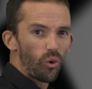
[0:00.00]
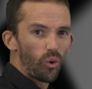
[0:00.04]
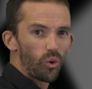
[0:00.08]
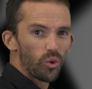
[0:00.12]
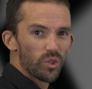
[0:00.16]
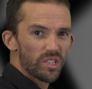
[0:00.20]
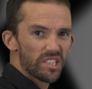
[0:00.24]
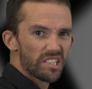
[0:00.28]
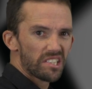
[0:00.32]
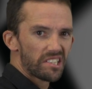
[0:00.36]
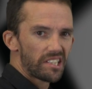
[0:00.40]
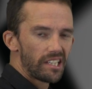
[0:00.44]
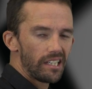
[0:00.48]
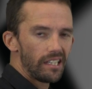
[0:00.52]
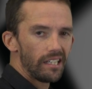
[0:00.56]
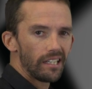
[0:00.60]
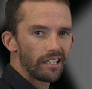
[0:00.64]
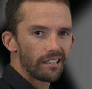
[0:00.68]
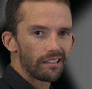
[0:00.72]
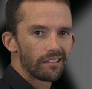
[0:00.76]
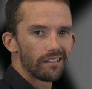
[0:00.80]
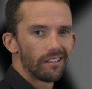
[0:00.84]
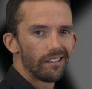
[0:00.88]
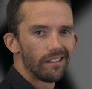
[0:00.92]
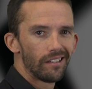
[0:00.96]
or
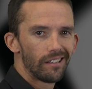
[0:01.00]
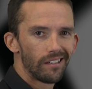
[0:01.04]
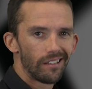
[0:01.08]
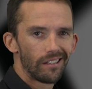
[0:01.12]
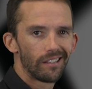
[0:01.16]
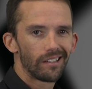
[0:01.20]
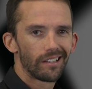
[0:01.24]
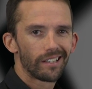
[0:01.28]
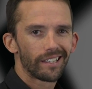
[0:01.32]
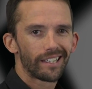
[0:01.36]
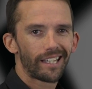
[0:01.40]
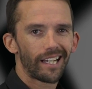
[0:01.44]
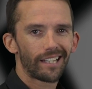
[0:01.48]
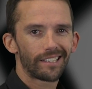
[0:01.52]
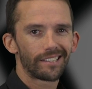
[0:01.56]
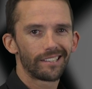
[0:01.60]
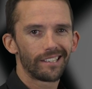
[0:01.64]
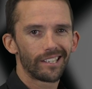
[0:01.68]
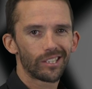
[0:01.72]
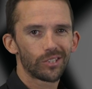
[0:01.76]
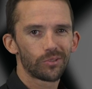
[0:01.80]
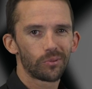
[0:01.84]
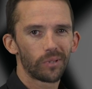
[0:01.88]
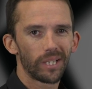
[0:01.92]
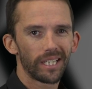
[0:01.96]
skidding? Catch you
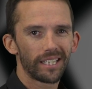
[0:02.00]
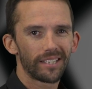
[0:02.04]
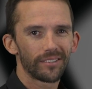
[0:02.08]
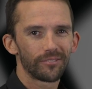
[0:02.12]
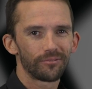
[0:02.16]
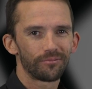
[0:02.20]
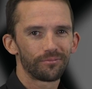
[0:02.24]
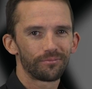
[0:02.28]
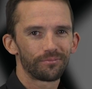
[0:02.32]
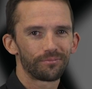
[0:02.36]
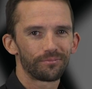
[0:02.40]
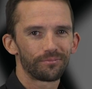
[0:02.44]
next week.